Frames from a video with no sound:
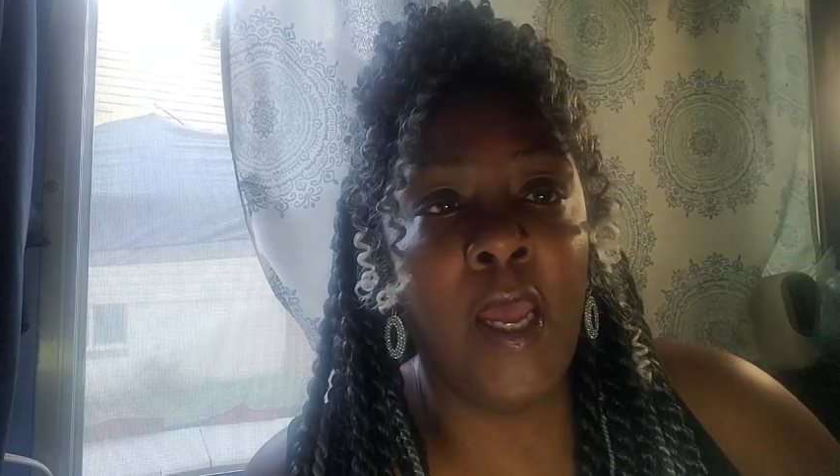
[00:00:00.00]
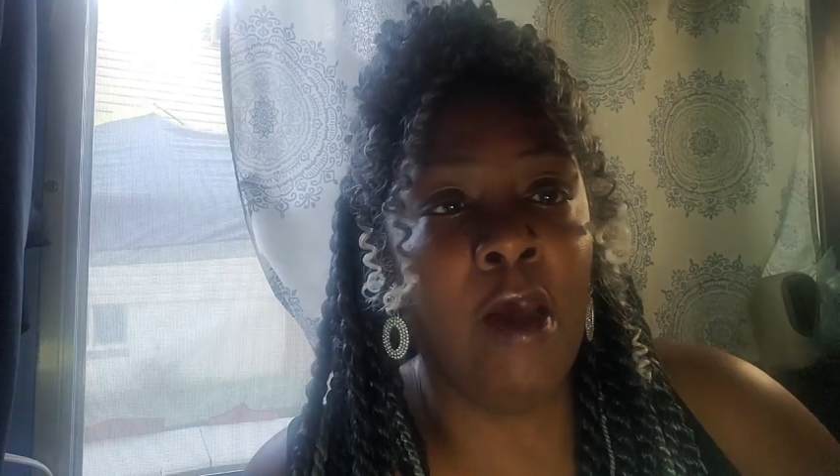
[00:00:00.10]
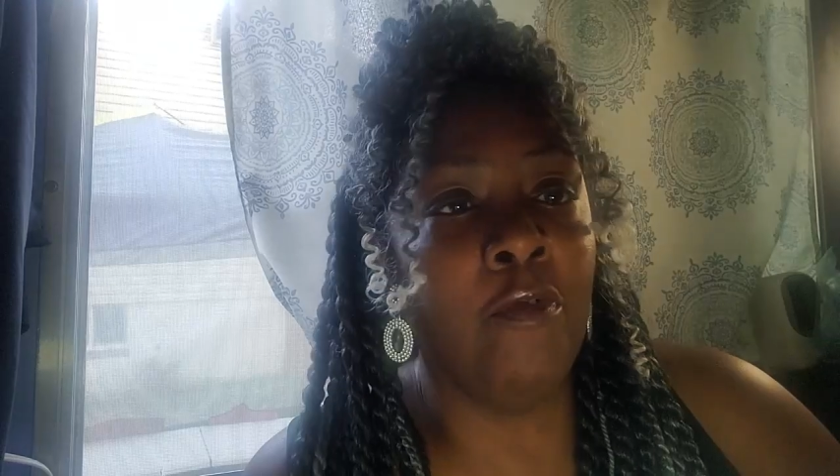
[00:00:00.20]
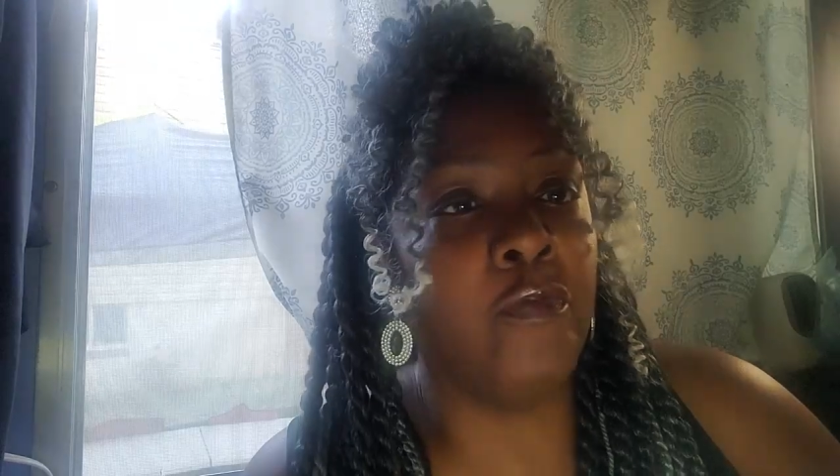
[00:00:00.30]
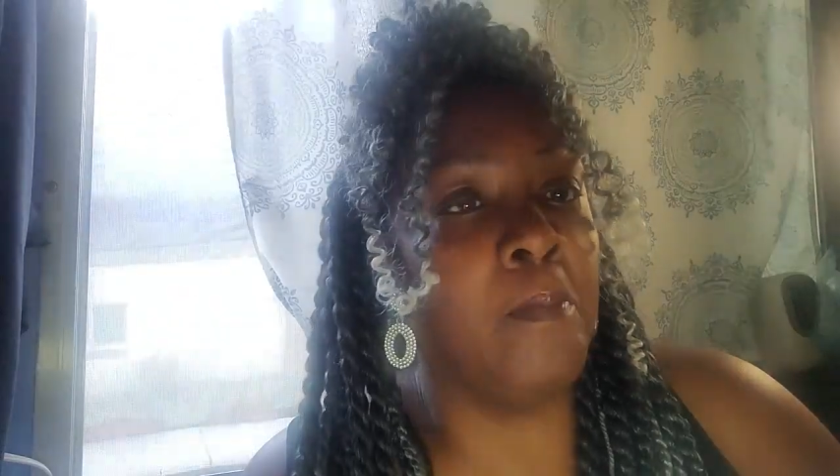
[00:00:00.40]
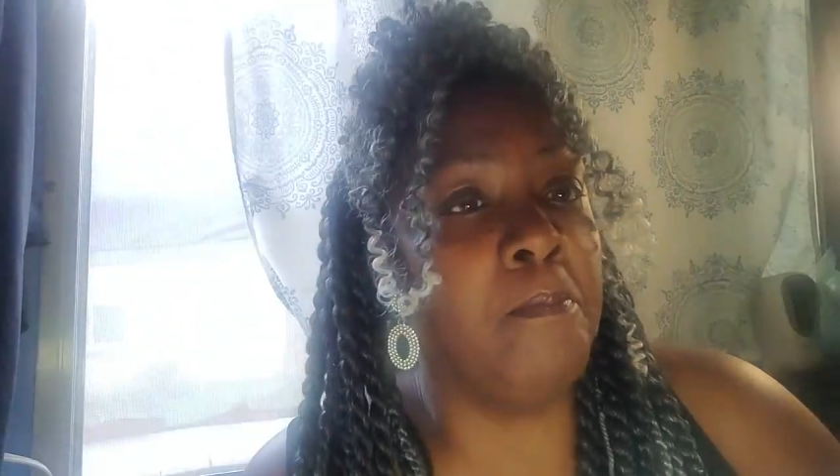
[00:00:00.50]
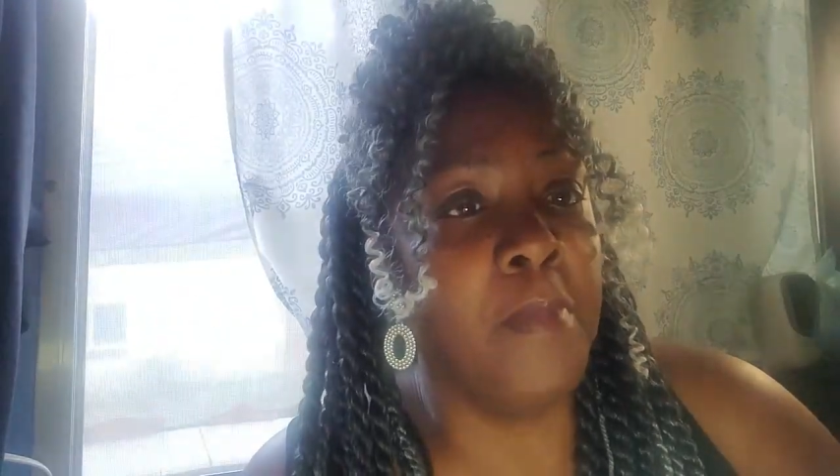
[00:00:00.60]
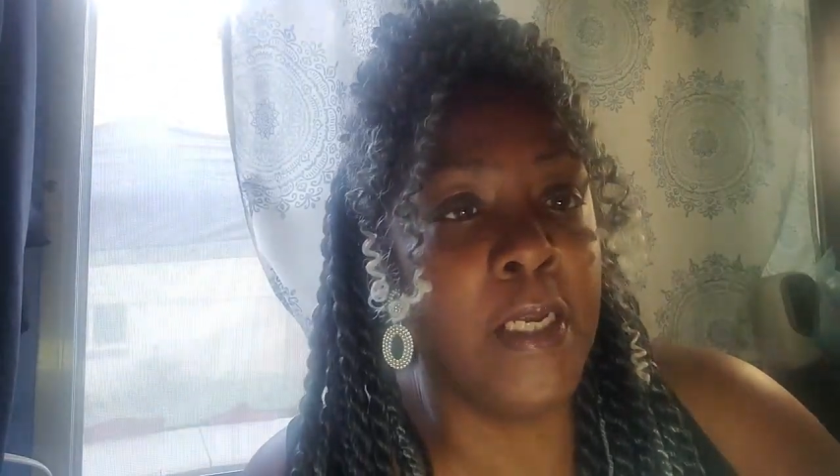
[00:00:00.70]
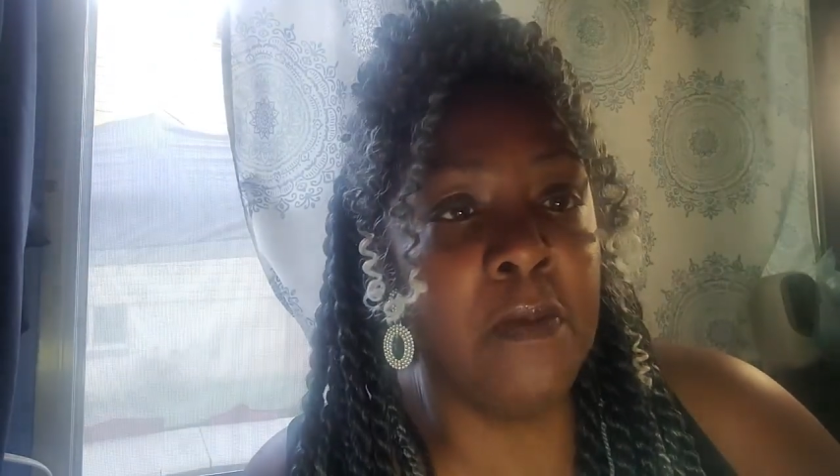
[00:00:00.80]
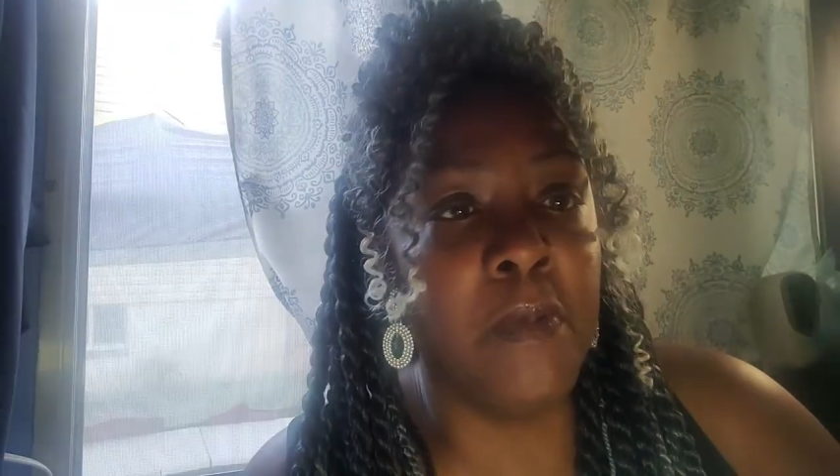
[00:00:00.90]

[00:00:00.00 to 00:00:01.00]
have many,